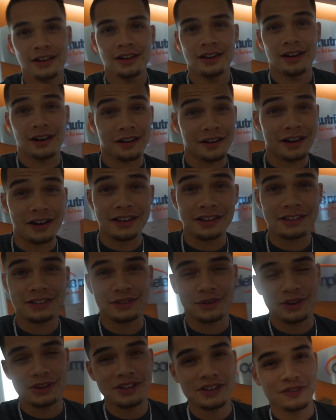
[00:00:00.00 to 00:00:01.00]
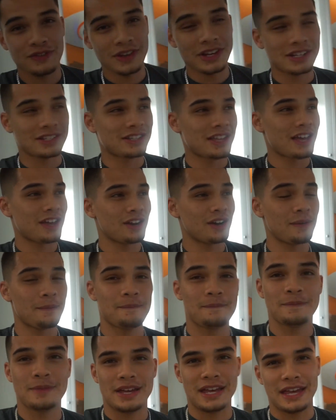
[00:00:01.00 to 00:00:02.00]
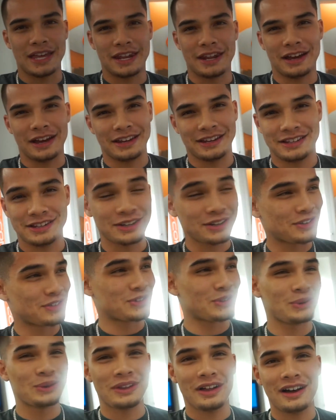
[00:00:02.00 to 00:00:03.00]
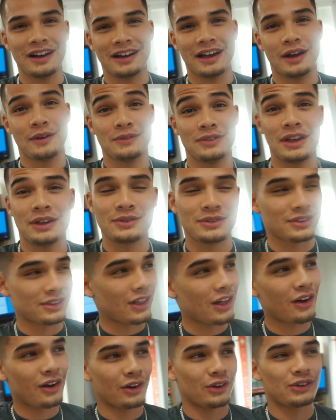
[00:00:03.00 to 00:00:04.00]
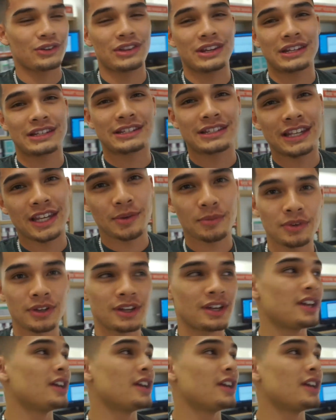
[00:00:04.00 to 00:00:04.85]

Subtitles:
Alright, so I just finished that up, and I took so long, that was a lot harder than it seemed.